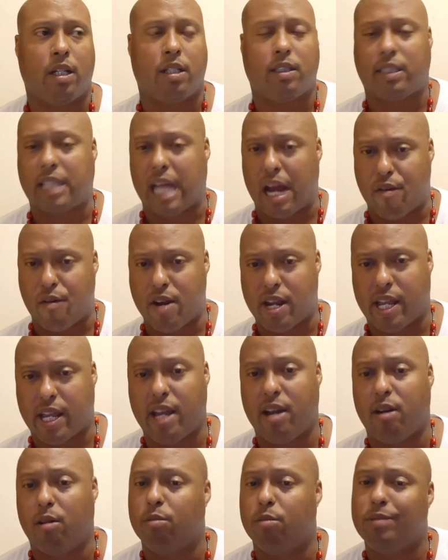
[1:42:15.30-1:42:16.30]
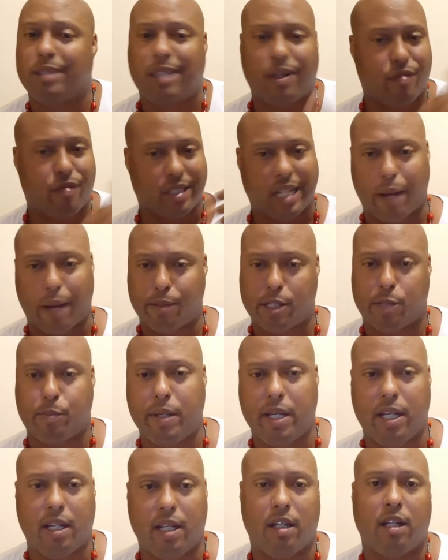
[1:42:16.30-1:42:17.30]
Tyreek Hill, different type of
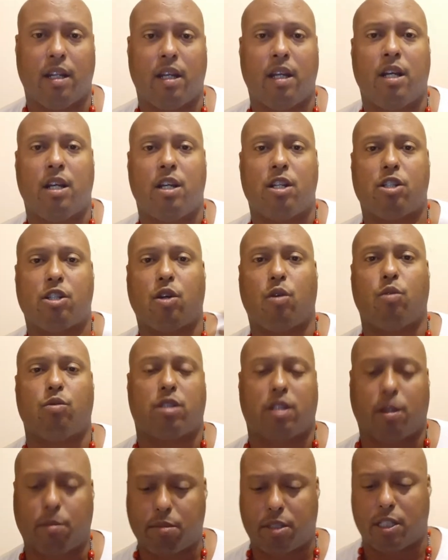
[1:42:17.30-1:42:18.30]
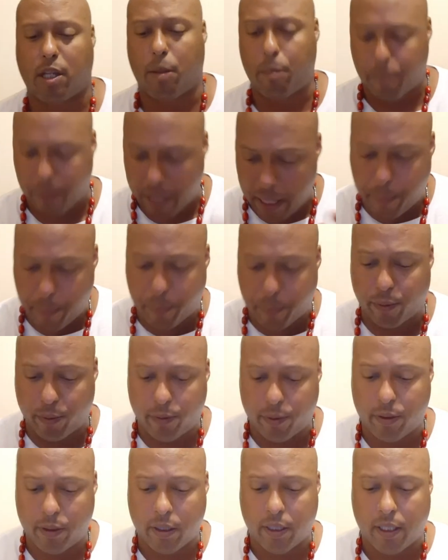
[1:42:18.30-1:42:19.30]
speed. So some people
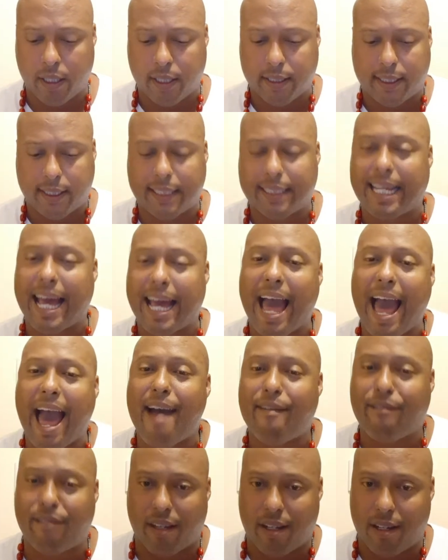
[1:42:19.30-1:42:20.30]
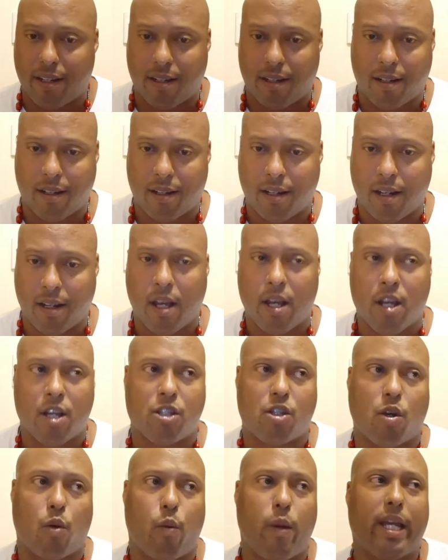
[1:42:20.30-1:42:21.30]
just have it.
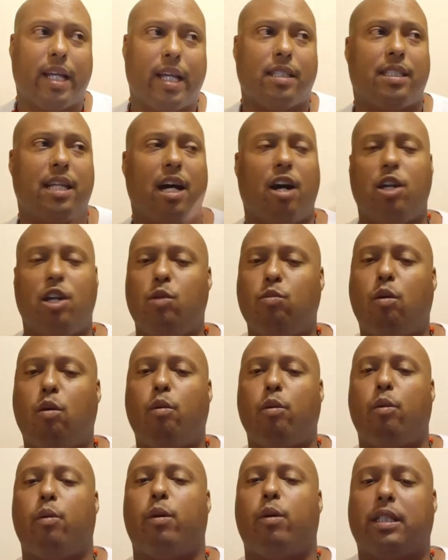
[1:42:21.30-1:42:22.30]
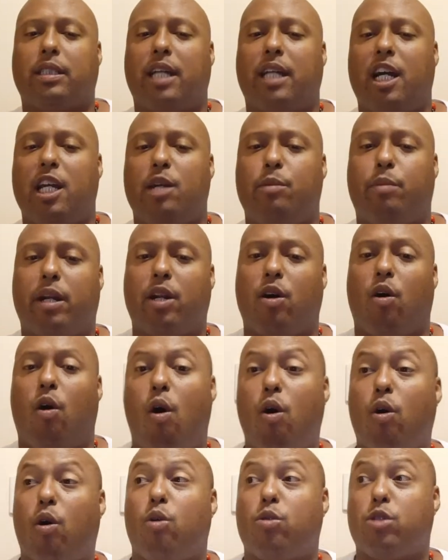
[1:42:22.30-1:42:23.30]
So we can tell you what we want to tell you, but it
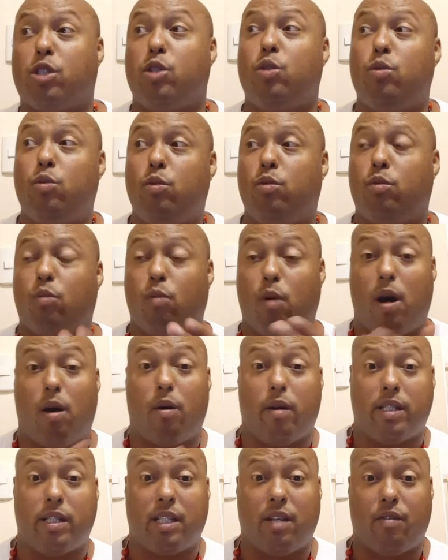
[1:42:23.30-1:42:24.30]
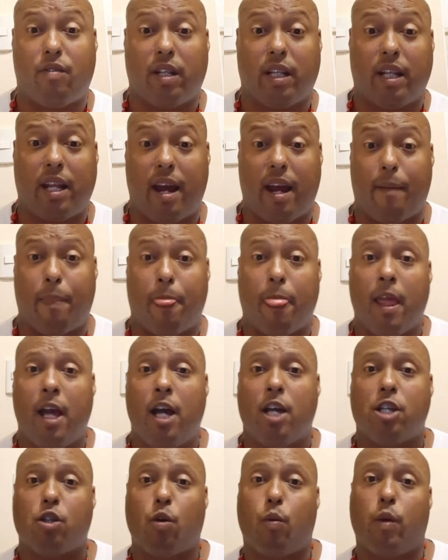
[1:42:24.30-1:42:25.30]
all goes to, well, is he really that?
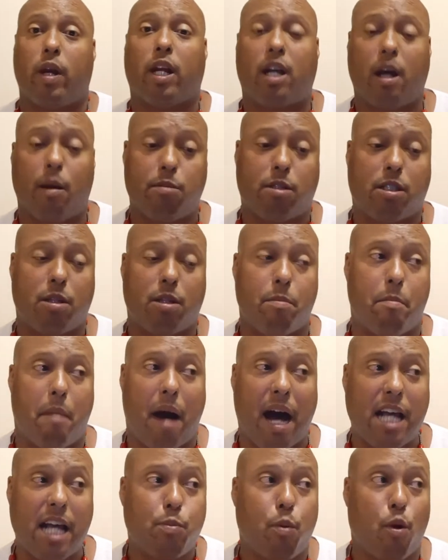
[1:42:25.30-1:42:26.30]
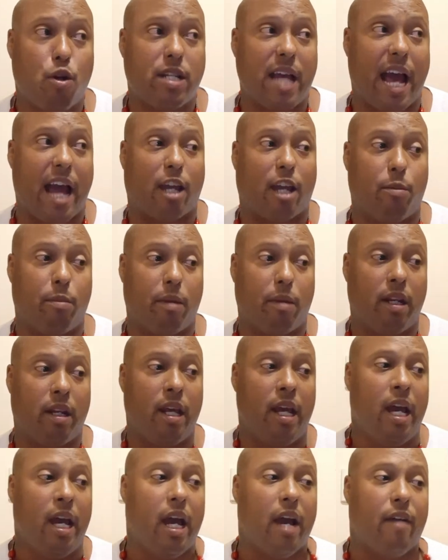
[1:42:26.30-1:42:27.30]
So when it comes to my sports acumen,
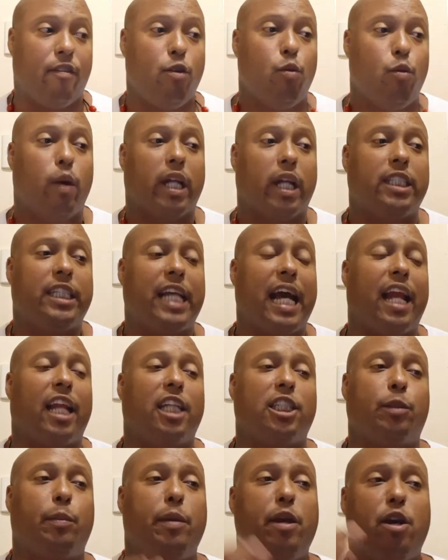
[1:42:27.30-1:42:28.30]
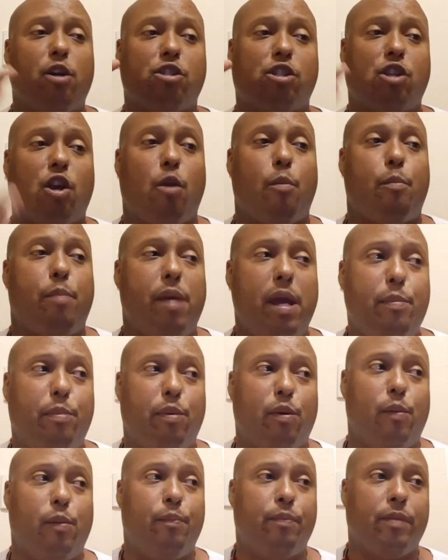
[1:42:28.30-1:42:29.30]
if you want to challenge me on certain people,